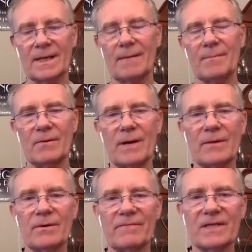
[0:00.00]
Yep, I'd
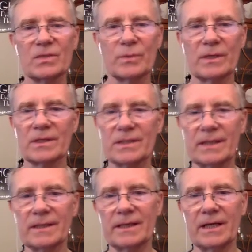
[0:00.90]
rather invest in real
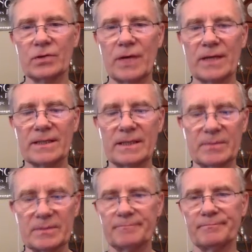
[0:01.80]
estate than 8-track
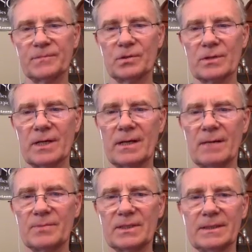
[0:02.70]
tapes. Those are kind of
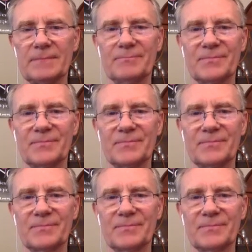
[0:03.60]
obsolete.